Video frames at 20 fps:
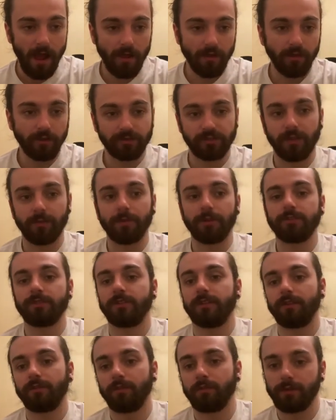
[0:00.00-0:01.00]
There's a bunch of
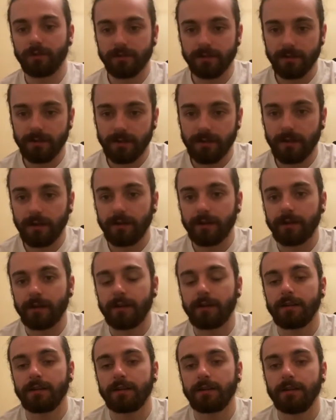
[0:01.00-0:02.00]
different ways that you can
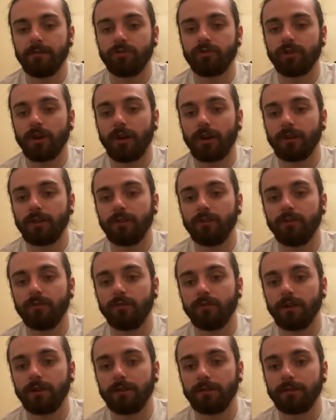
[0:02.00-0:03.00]
keep track of your
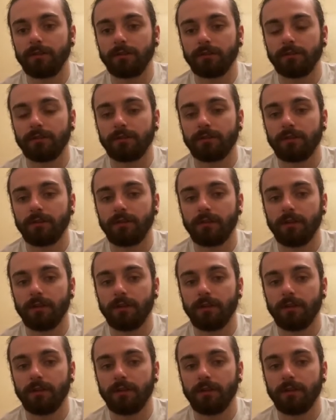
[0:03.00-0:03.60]
own ideas.